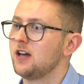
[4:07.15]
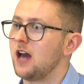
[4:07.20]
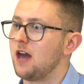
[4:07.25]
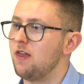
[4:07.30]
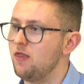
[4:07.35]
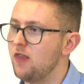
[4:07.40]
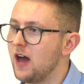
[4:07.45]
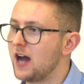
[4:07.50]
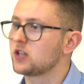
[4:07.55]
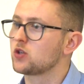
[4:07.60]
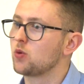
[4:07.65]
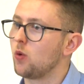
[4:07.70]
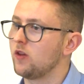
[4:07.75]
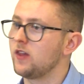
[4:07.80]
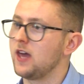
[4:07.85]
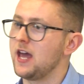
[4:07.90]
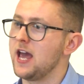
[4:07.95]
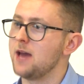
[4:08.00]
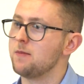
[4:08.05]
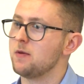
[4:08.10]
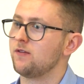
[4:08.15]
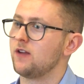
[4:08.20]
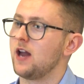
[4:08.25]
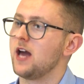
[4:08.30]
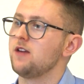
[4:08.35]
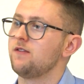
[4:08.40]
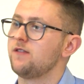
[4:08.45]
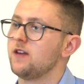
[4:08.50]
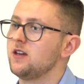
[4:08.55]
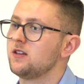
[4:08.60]
and that's what the aim of
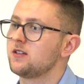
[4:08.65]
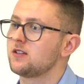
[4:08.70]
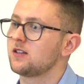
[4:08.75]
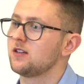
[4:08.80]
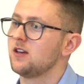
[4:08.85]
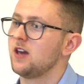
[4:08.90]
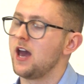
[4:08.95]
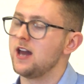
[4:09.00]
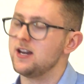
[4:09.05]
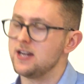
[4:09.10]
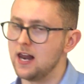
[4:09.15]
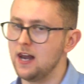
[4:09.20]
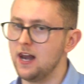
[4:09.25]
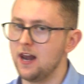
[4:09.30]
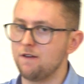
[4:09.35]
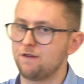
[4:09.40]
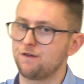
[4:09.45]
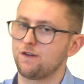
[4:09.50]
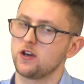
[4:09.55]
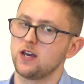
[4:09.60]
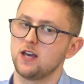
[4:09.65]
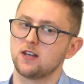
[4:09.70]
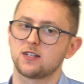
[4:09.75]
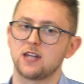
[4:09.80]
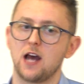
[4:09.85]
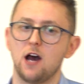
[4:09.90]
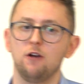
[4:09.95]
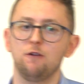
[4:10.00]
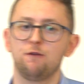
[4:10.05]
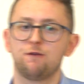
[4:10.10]
life is, and you live for
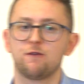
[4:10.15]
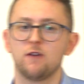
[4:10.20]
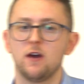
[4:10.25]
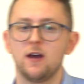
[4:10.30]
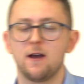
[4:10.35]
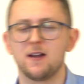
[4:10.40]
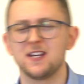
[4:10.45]
yourself,